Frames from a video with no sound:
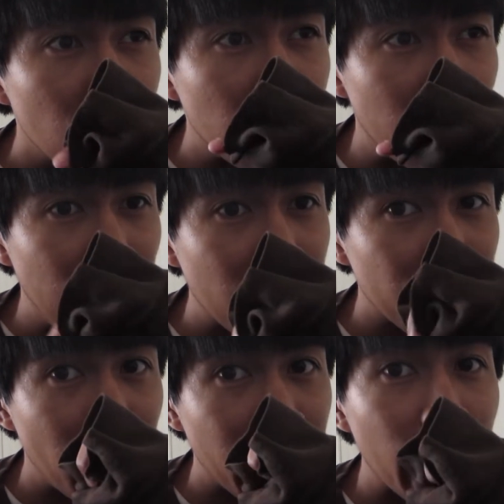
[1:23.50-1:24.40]
last
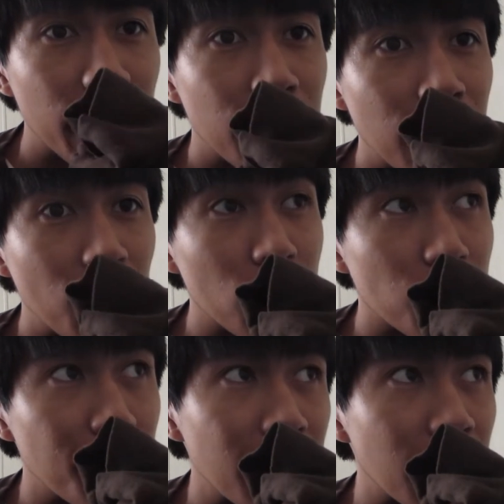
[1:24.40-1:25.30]
vlog I edited was
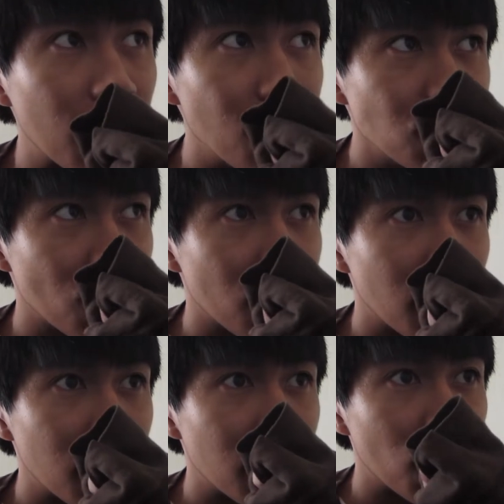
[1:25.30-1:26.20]
me getting Ultra
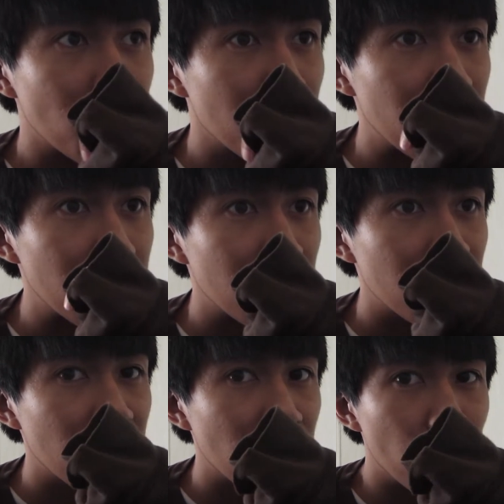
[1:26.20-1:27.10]
Sun, and there's like
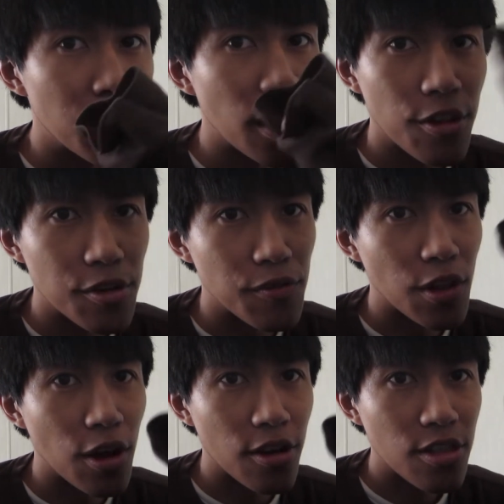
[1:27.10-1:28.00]
three other
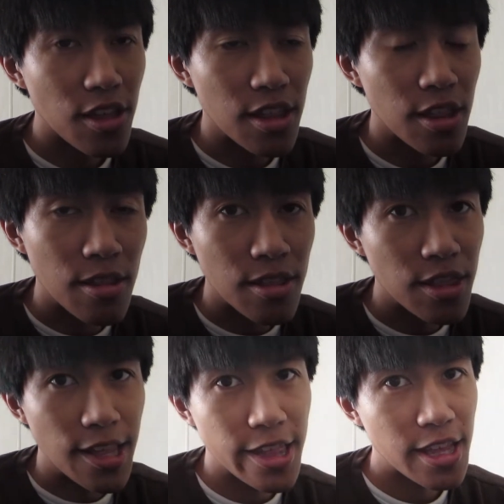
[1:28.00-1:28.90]
vlogs in
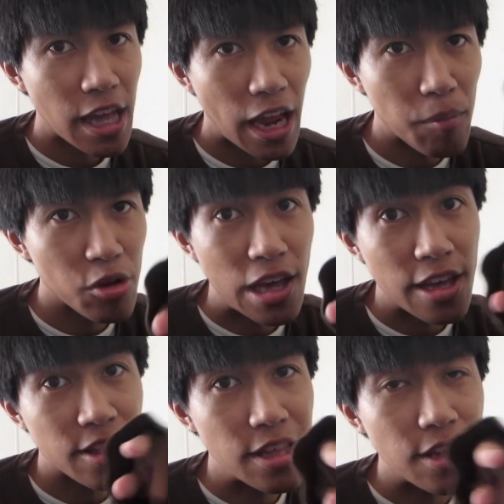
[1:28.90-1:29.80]
this camera's
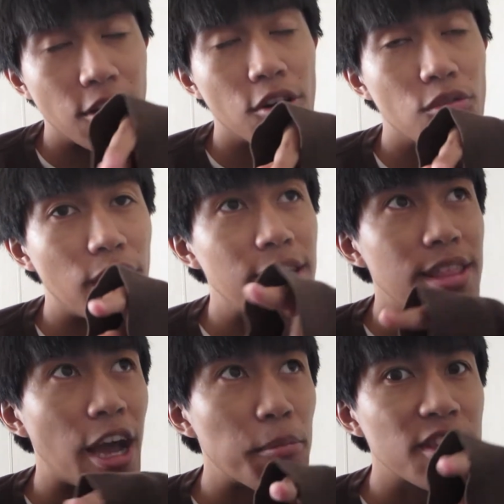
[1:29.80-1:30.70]
SD card right
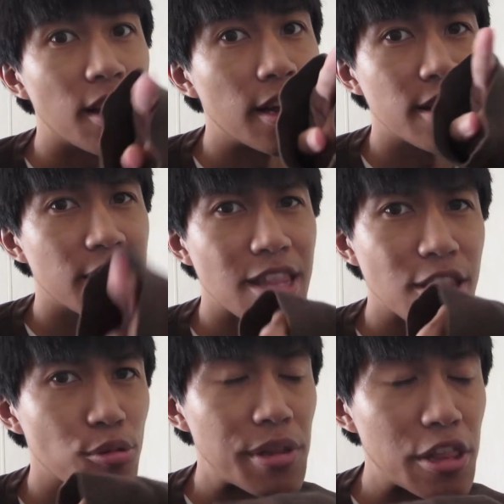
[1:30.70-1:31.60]
now besides
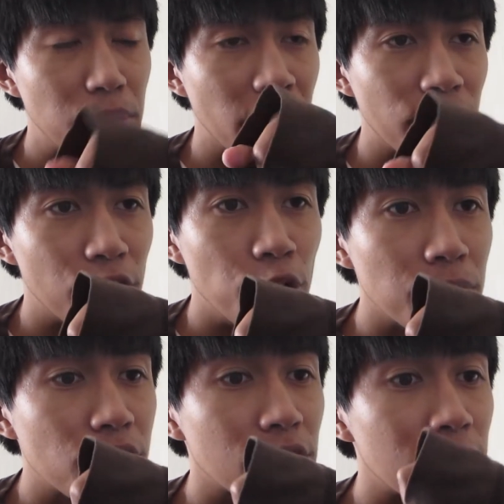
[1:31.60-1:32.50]
this one that's being
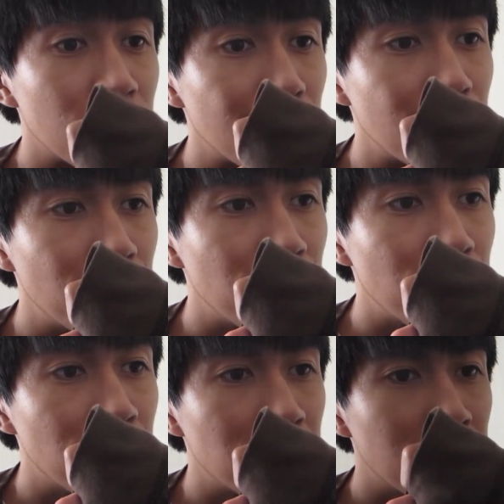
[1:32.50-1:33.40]
filmed, so
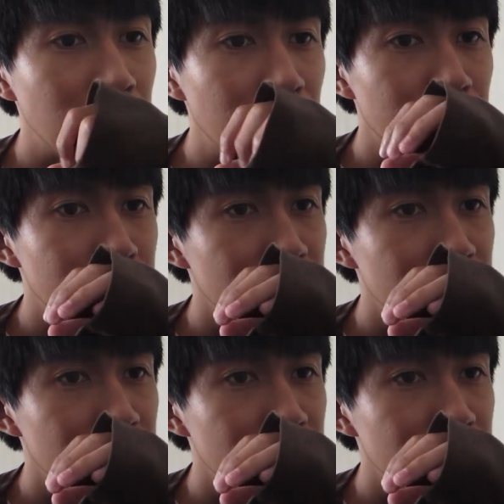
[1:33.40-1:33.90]
yeah.